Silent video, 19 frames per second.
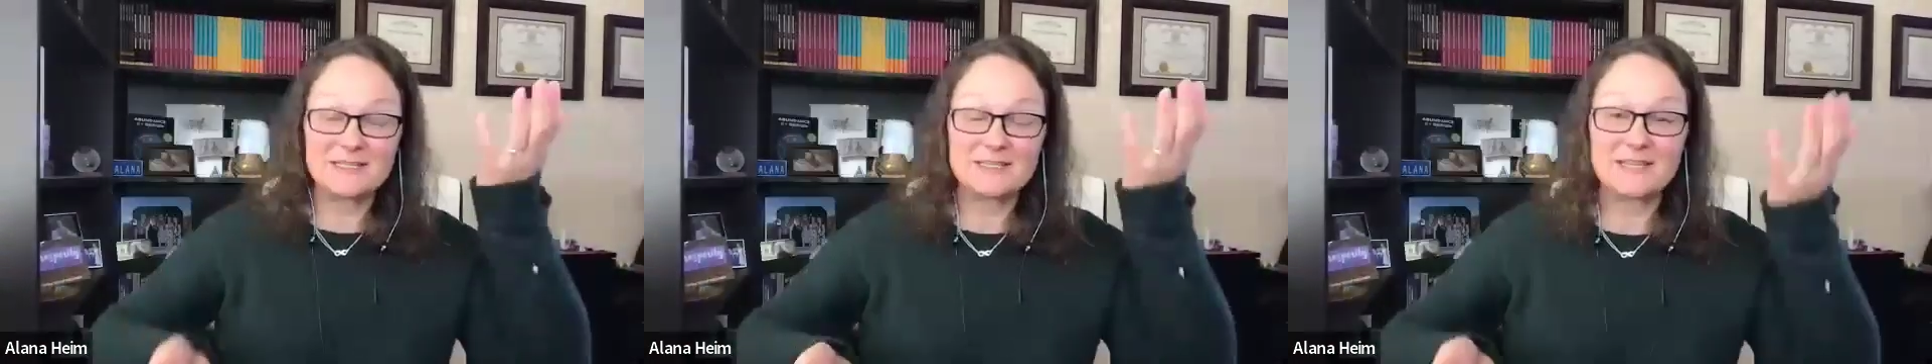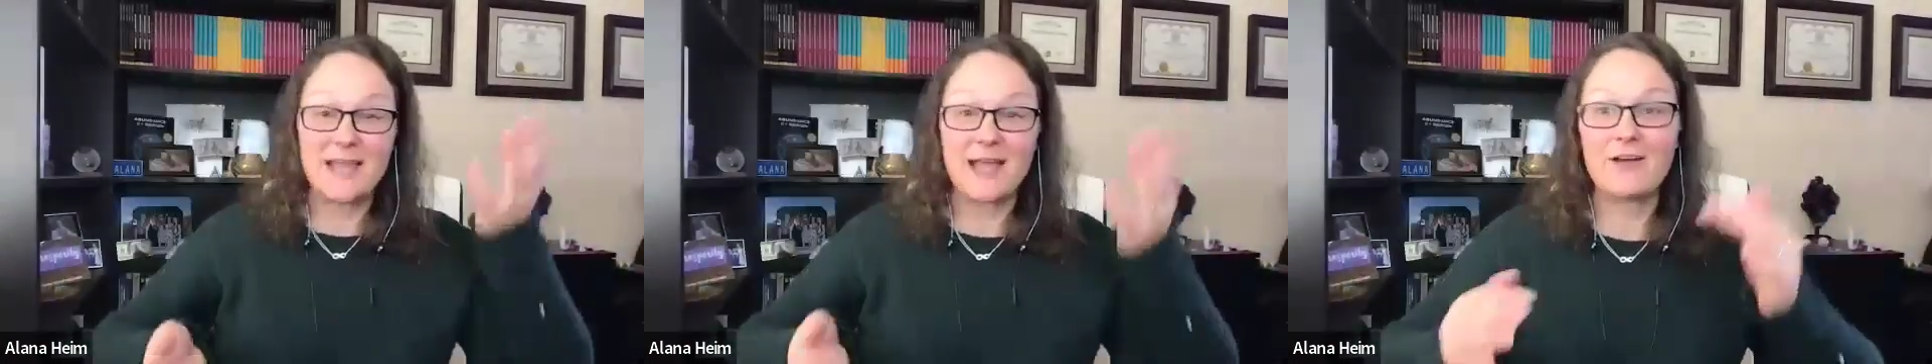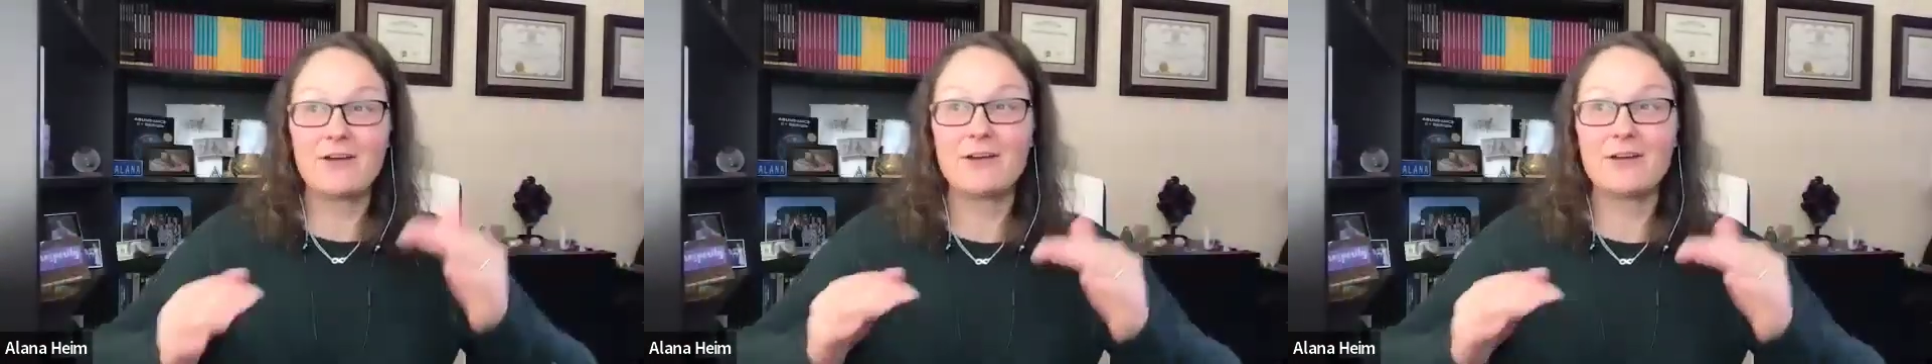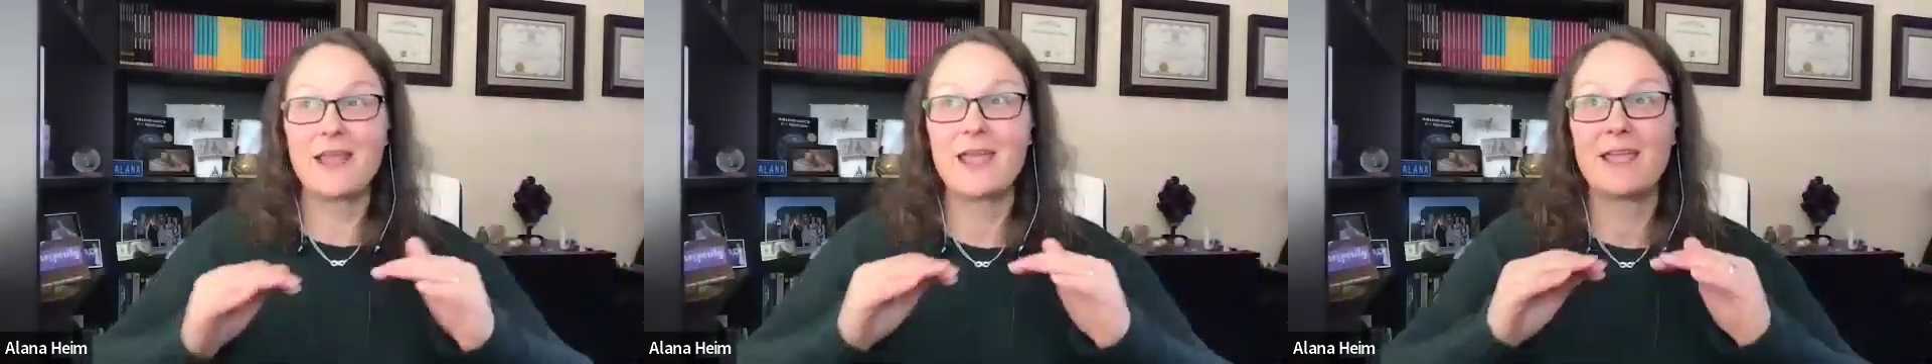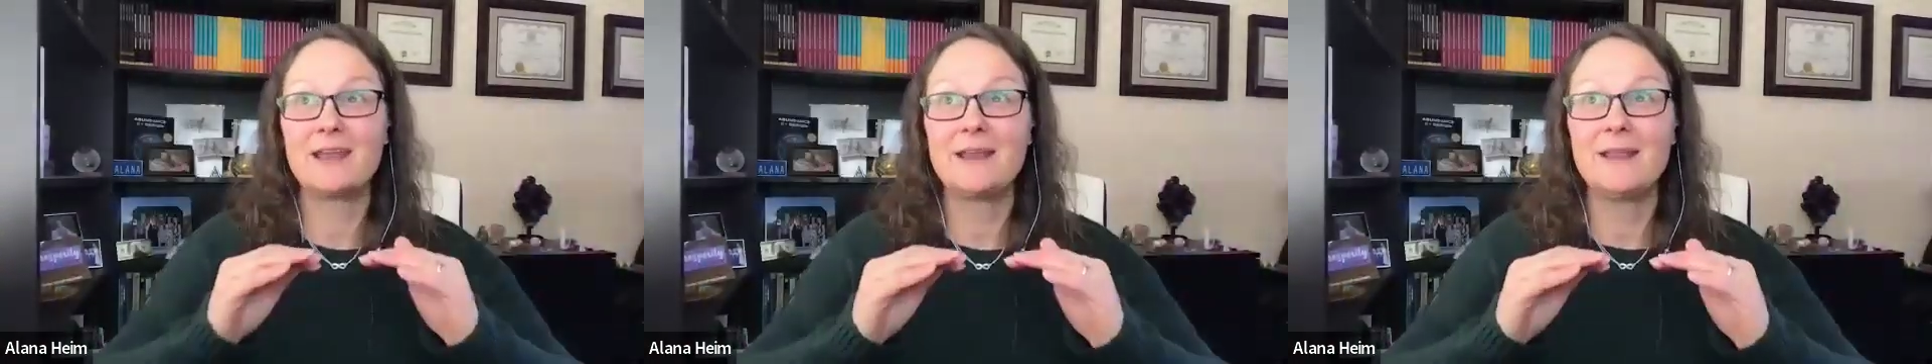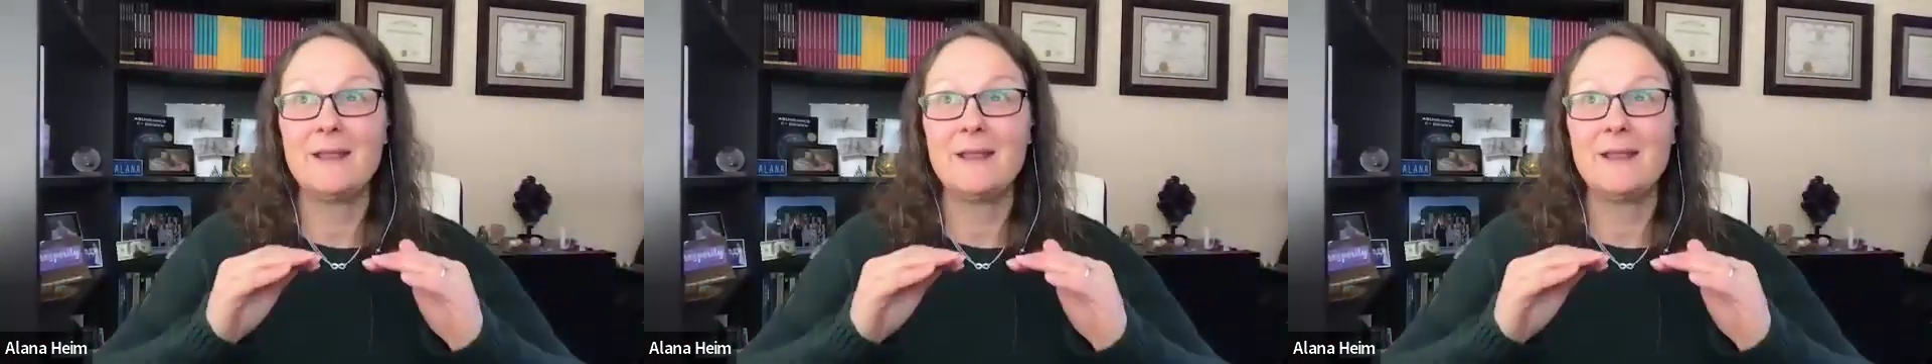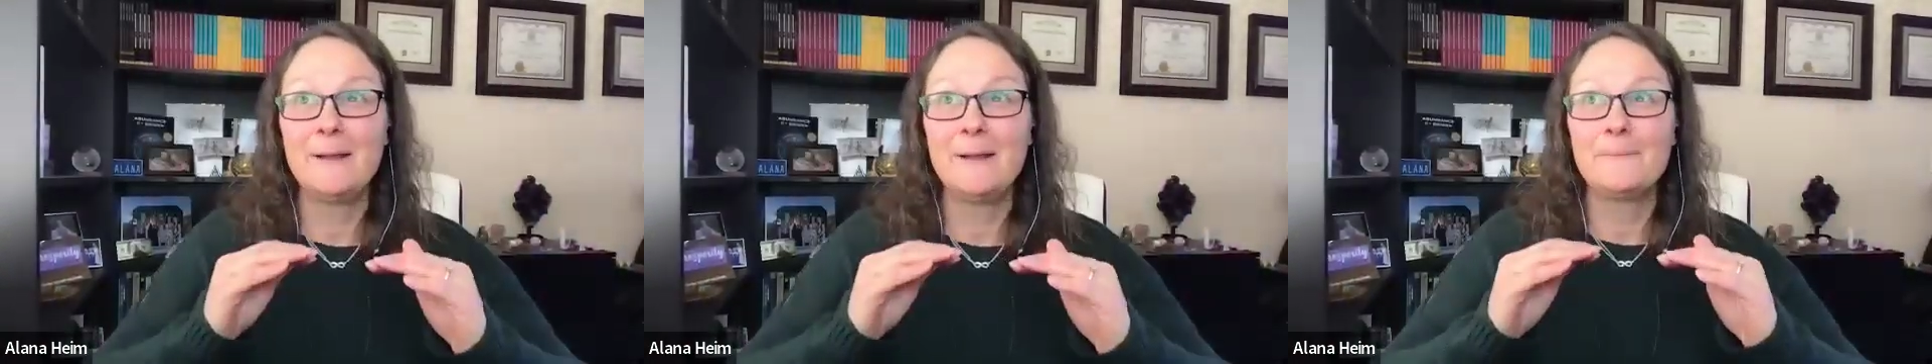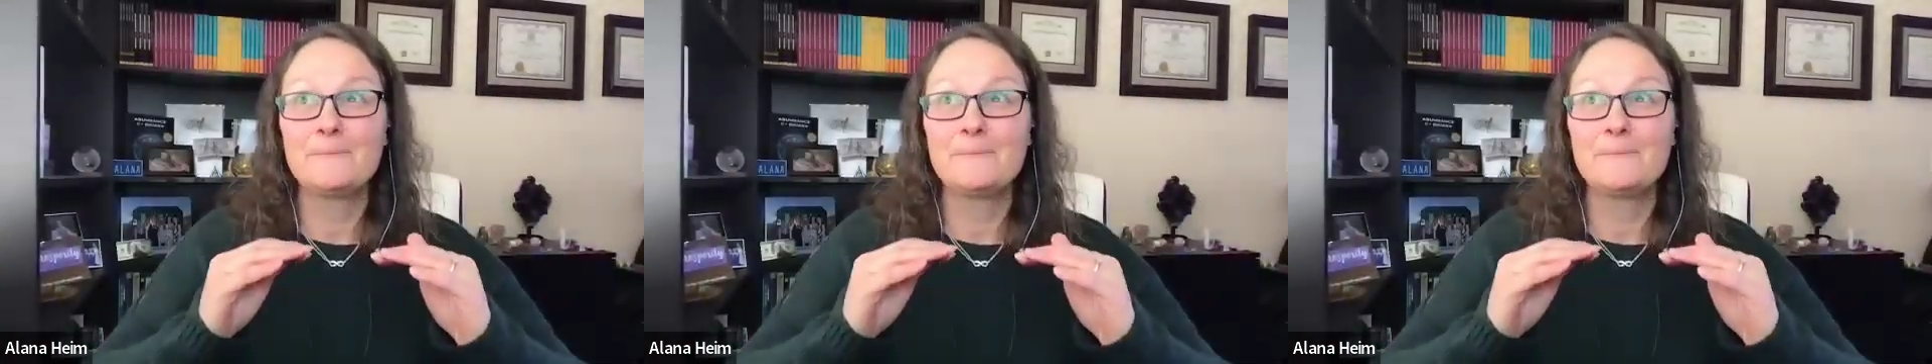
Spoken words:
and it's down. And